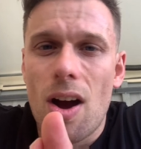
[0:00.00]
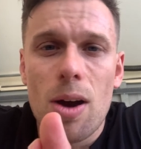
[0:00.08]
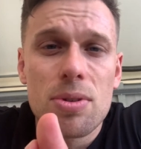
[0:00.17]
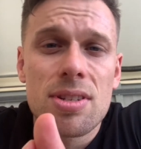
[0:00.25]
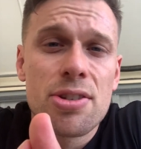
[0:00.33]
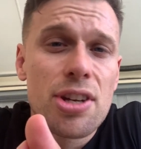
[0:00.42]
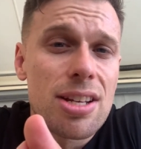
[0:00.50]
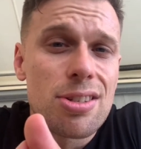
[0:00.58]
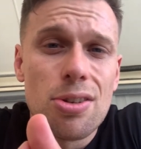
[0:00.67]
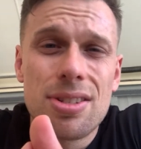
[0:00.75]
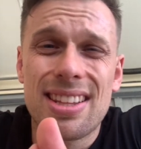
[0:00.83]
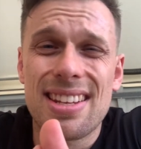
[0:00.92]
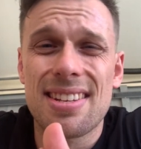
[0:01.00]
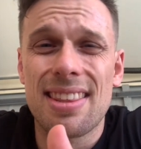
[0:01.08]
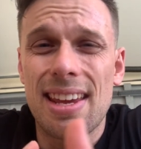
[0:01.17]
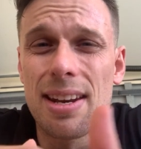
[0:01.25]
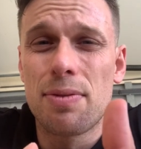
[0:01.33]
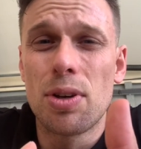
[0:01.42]
I would suggest using this at
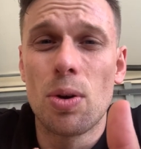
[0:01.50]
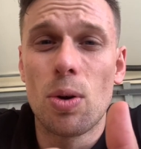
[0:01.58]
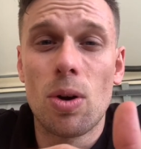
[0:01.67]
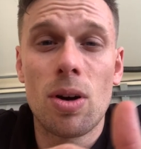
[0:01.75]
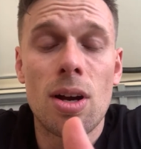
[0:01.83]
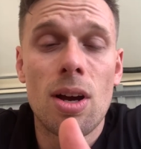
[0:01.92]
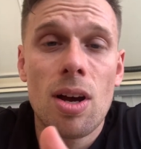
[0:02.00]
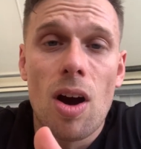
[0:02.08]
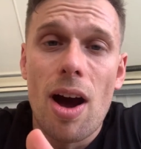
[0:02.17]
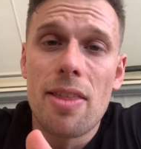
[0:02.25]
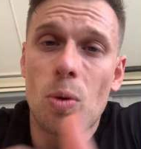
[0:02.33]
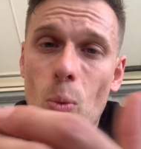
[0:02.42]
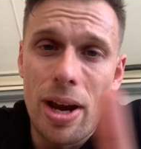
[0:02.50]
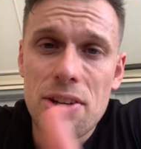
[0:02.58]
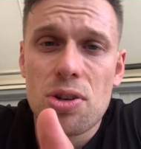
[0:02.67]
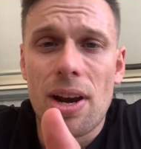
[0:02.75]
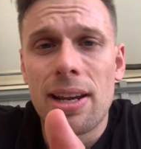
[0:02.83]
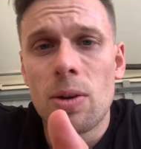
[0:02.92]
the end of your either weight
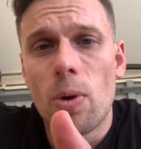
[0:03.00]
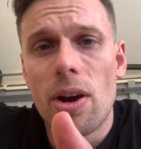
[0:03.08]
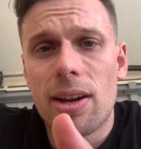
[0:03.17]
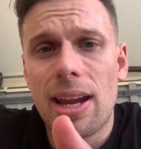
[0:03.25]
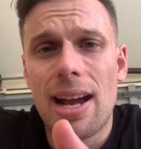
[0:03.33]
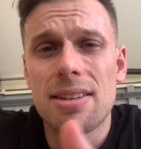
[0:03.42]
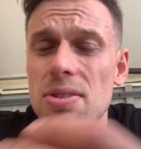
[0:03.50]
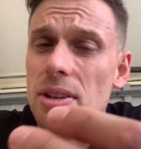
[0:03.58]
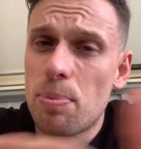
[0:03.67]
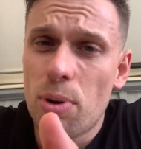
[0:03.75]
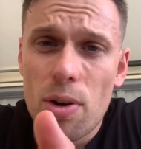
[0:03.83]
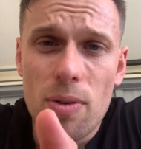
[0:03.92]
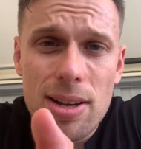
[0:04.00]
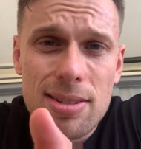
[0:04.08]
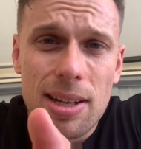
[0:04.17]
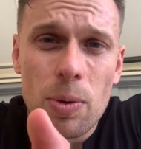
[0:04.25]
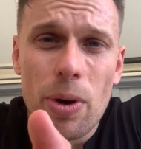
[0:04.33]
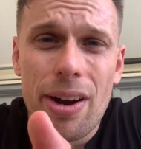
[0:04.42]
training workouts or your pro
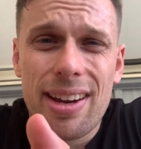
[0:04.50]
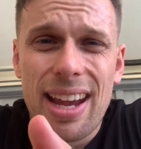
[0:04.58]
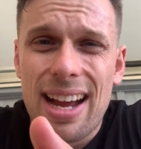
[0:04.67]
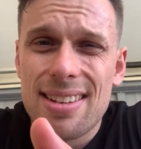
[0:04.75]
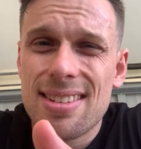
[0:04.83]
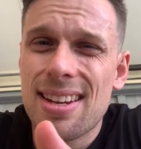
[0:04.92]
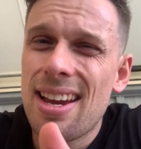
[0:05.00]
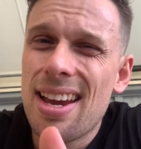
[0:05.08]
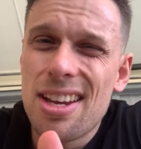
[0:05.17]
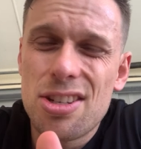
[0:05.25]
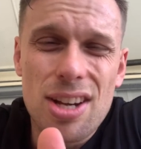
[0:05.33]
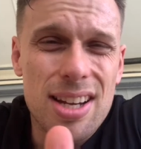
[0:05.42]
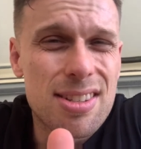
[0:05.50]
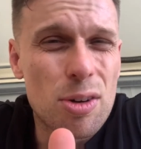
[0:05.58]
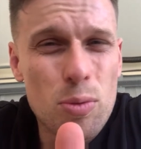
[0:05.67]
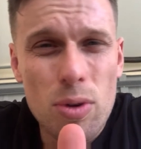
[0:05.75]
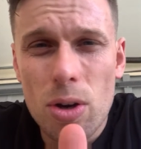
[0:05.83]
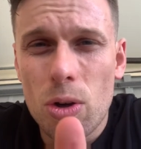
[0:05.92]
wrestling workouts. Just a
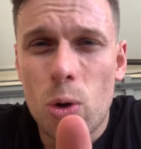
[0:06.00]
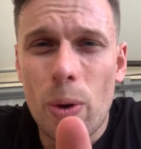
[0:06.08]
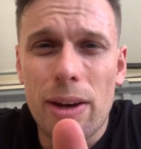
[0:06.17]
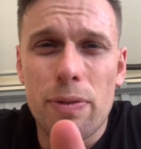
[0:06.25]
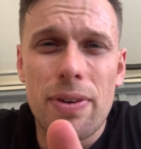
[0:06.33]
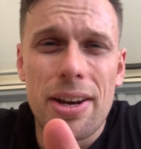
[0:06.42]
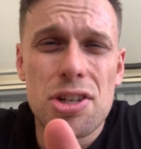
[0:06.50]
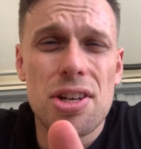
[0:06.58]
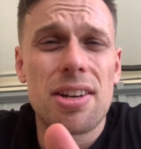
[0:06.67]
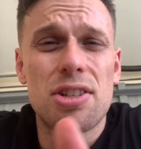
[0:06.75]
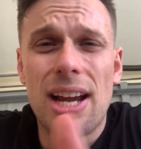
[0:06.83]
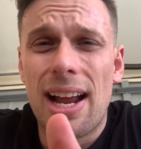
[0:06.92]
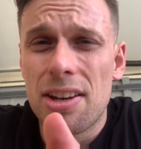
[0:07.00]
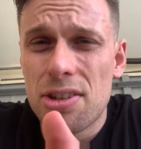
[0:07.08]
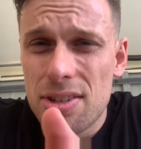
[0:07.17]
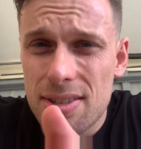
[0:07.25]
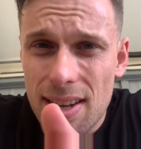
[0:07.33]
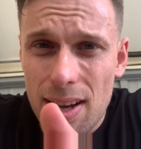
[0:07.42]
real quick finisher to challenge
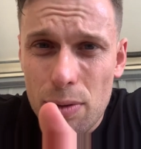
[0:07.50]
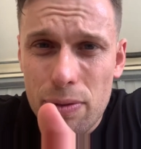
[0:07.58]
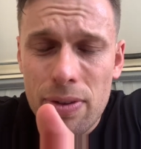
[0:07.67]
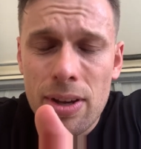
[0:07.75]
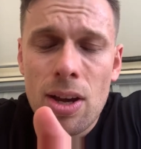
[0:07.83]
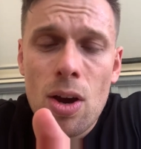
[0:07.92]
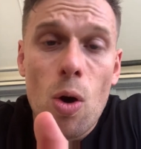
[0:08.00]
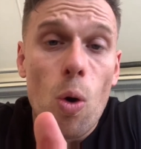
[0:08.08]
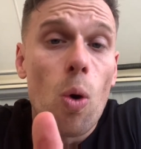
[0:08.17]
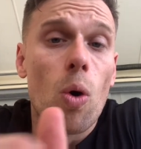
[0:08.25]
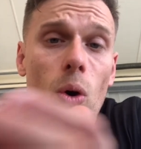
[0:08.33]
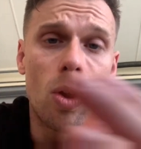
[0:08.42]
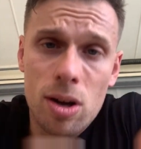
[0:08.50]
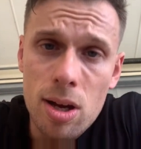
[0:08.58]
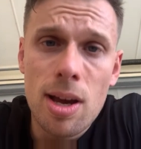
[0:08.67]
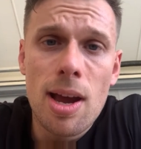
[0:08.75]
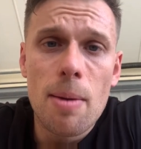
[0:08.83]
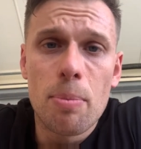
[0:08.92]
yourself, or
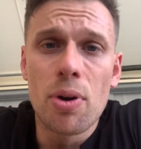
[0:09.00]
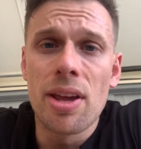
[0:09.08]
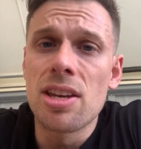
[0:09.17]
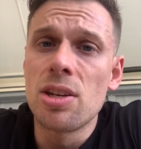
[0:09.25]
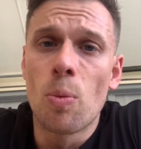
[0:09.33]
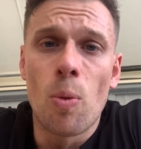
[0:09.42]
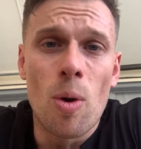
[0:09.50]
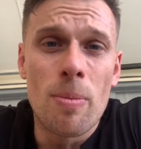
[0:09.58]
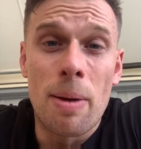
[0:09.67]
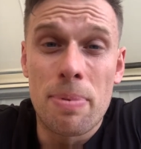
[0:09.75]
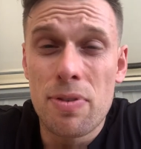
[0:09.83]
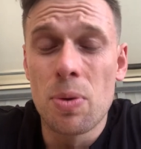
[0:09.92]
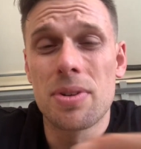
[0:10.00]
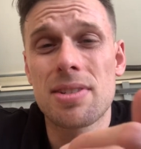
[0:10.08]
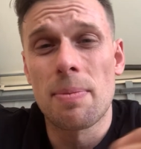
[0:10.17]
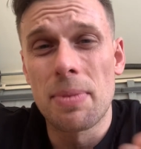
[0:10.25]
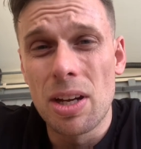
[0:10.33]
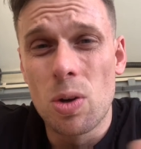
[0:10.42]
put it in your warm-up if you want
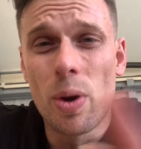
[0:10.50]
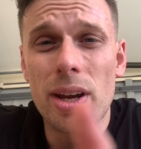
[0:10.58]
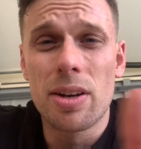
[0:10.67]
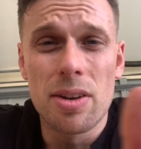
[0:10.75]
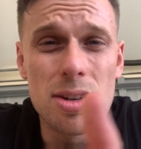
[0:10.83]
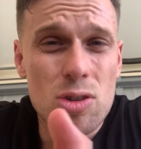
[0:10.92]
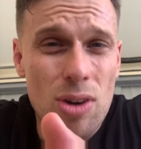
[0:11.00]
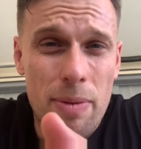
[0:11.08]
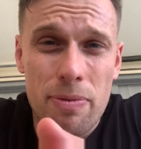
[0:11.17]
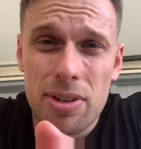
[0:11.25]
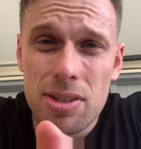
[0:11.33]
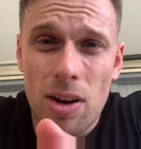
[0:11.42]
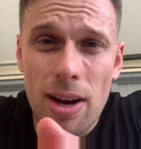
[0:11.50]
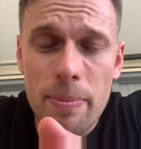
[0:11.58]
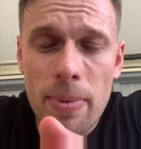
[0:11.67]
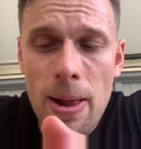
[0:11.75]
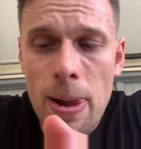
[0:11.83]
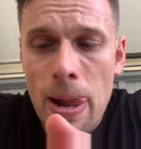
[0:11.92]
something quick or you're strapped for time.